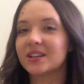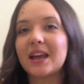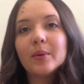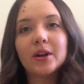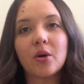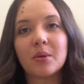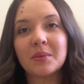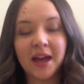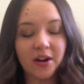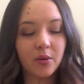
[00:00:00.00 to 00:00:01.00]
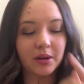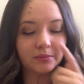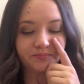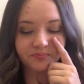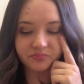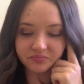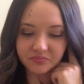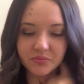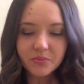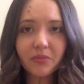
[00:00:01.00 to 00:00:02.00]
yeah, when we had Owen,
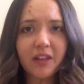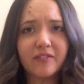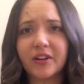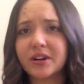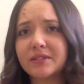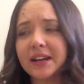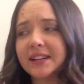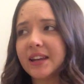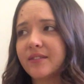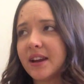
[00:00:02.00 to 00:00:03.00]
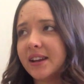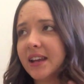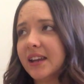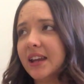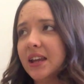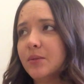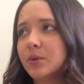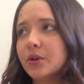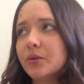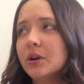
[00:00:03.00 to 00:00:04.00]
very rarely, every now and again, he
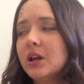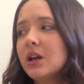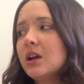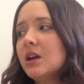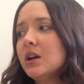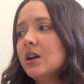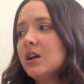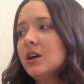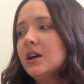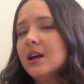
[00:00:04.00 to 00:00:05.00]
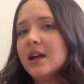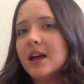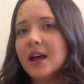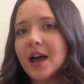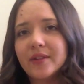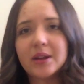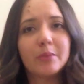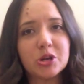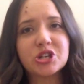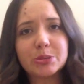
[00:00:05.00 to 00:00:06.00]
will have an
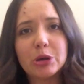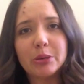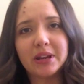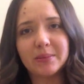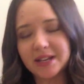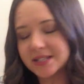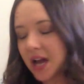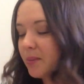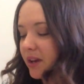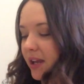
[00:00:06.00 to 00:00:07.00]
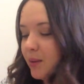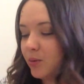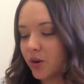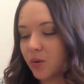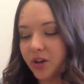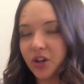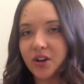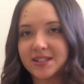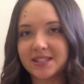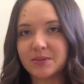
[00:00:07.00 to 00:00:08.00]
emotional moment at bedtime and he will not want to
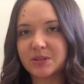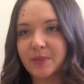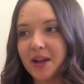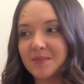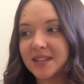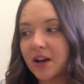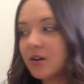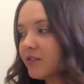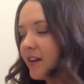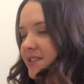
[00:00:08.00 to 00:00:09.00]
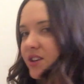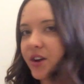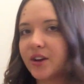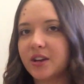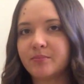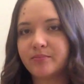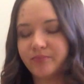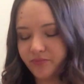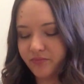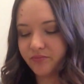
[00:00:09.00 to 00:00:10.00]
go to sleep just by himself. So
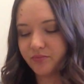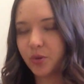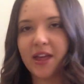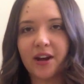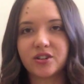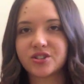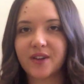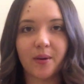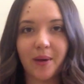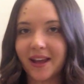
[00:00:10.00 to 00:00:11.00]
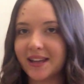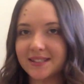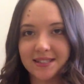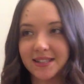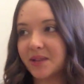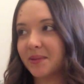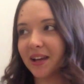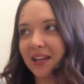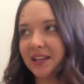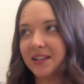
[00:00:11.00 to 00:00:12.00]
put that on straight away, he's asleep. Like